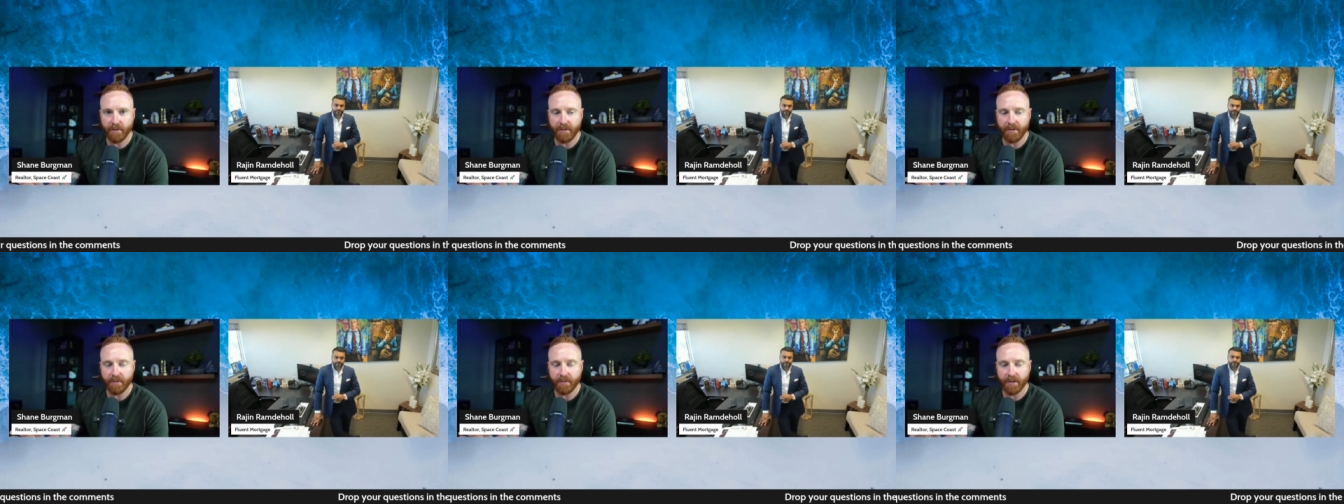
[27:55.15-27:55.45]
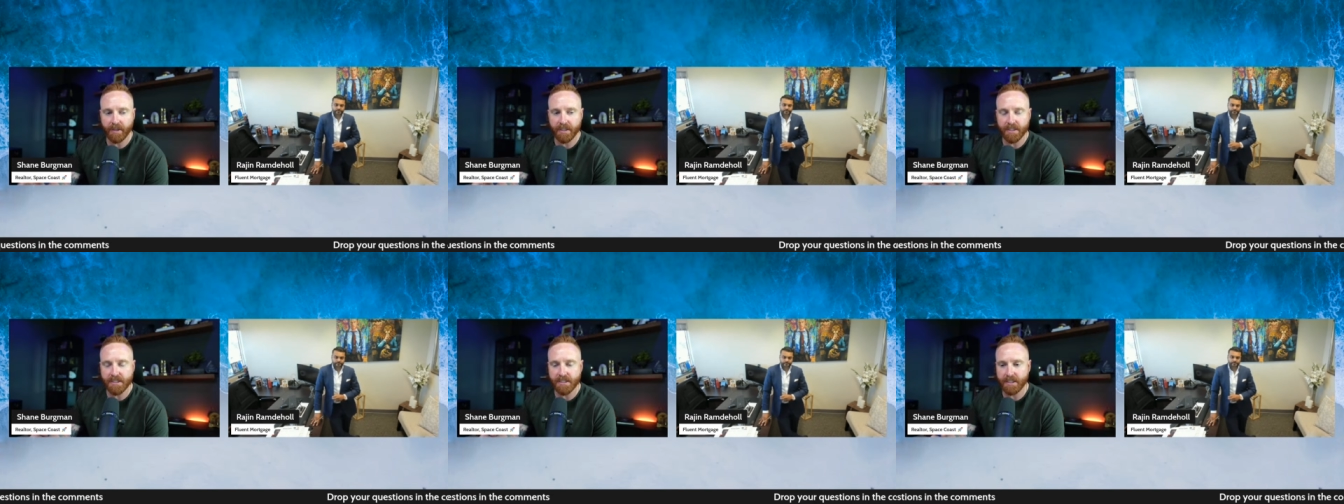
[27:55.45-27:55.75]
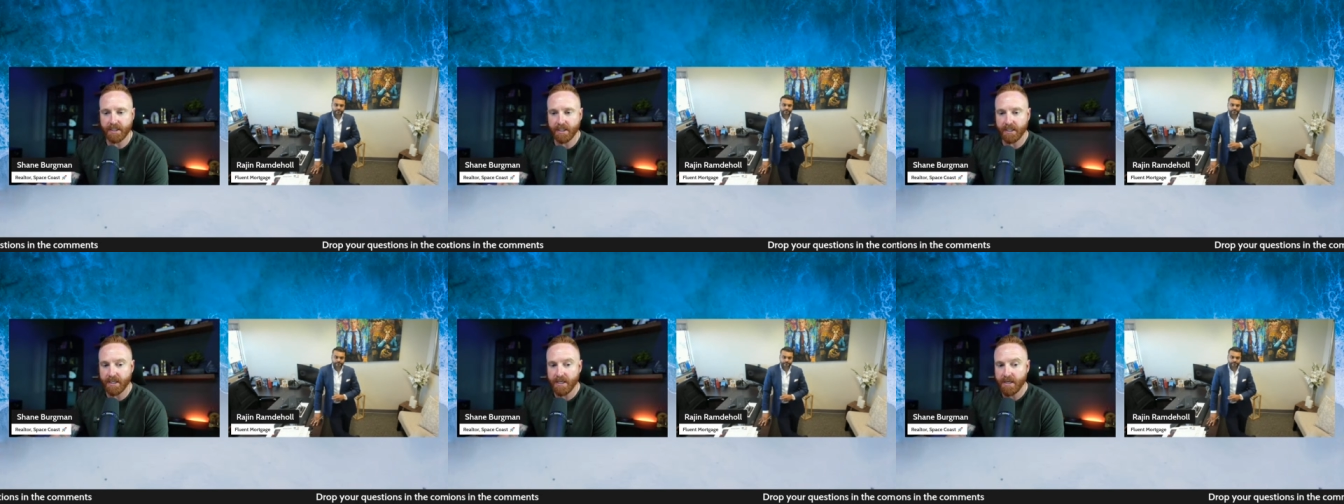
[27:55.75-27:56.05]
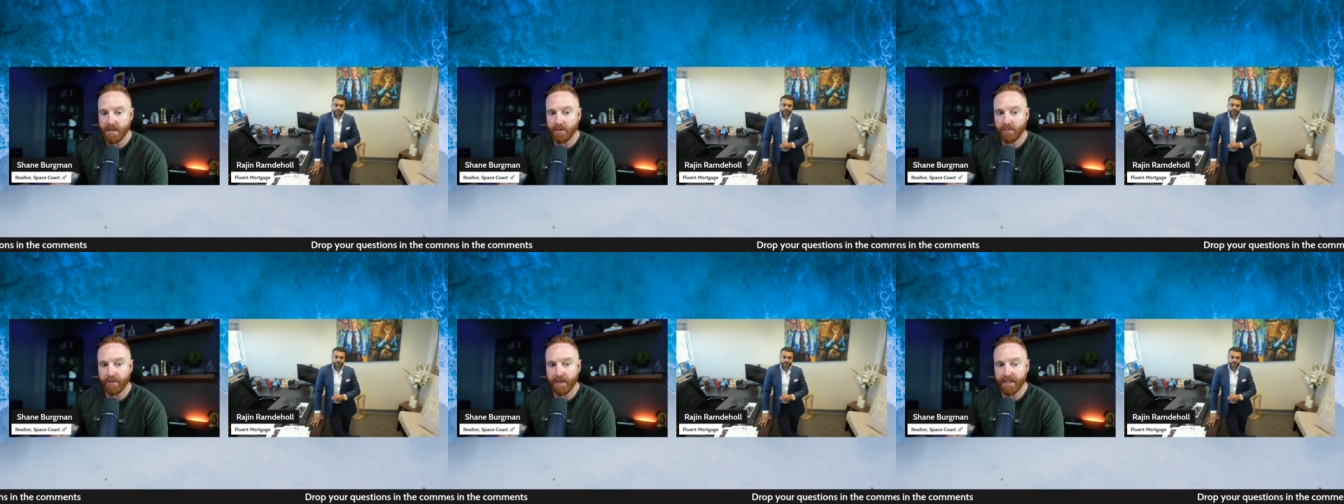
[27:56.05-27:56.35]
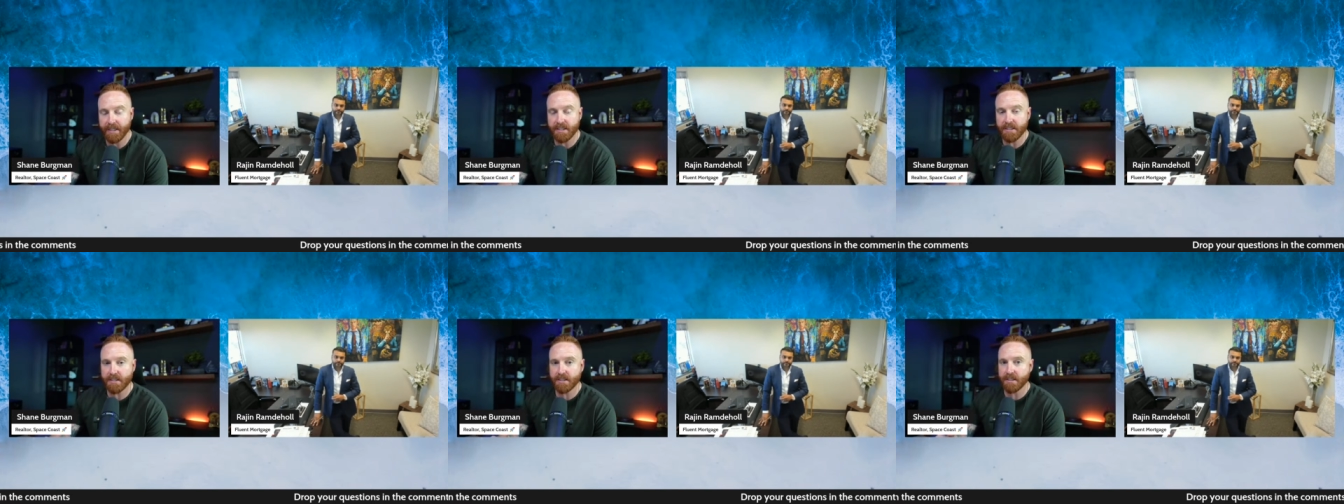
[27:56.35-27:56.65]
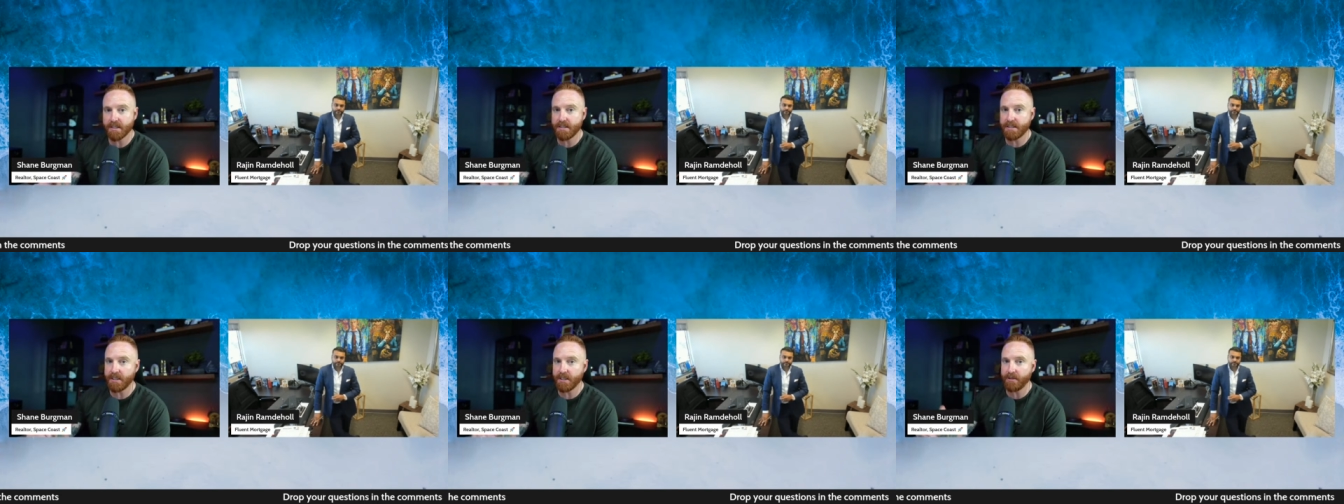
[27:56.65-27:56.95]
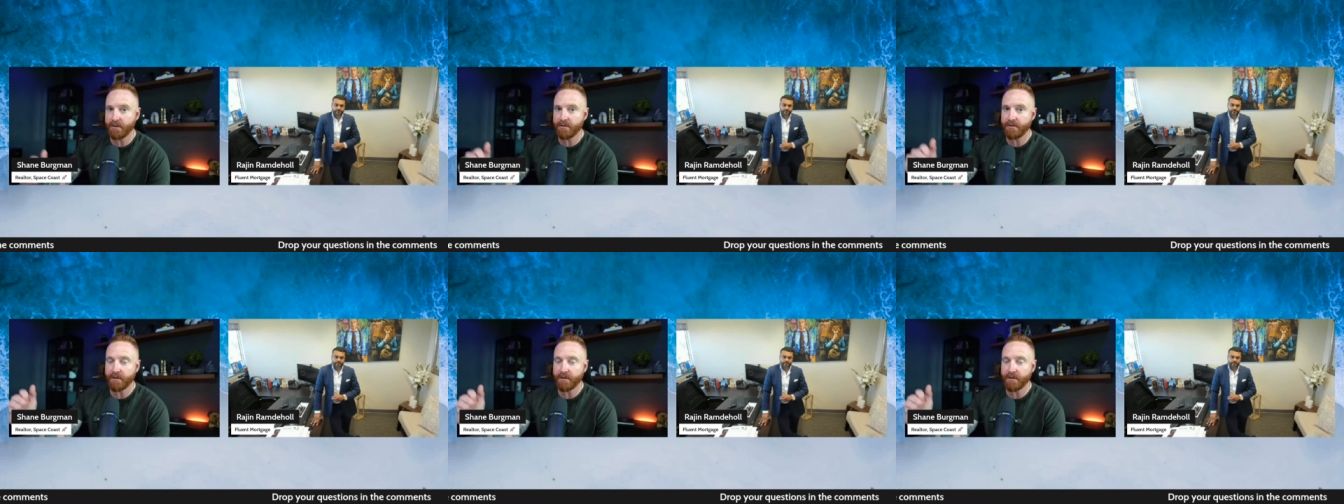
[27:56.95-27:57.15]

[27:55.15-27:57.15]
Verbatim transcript: whether we're going to see rates continue